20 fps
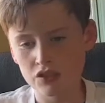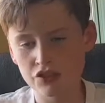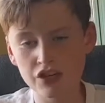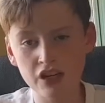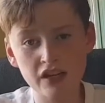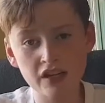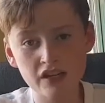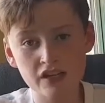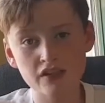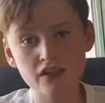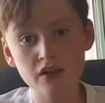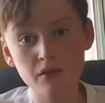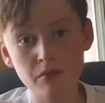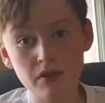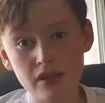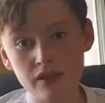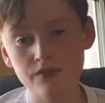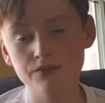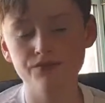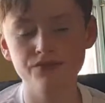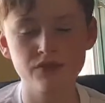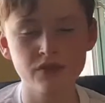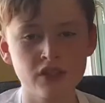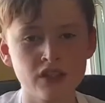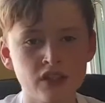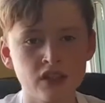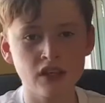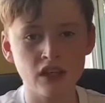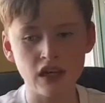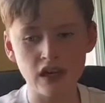Cheating, I mean.
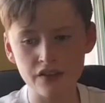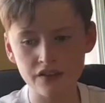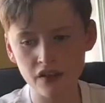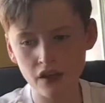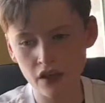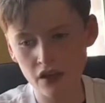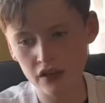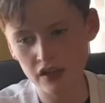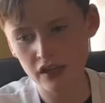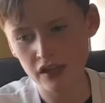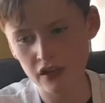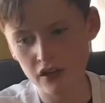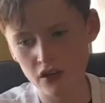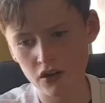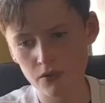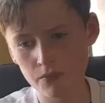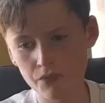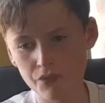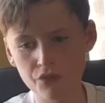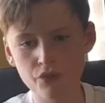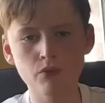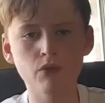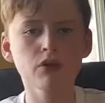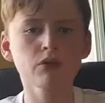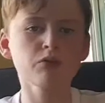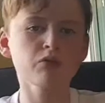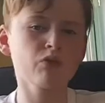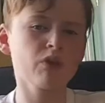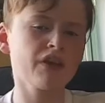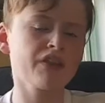And now here,
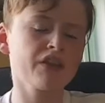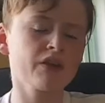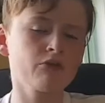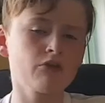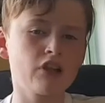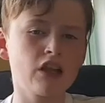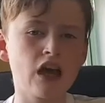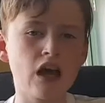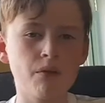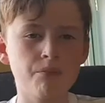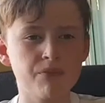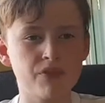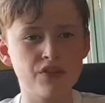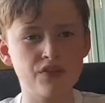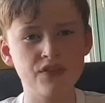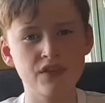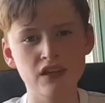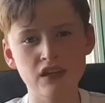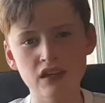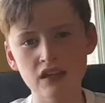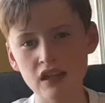what do I think will happen?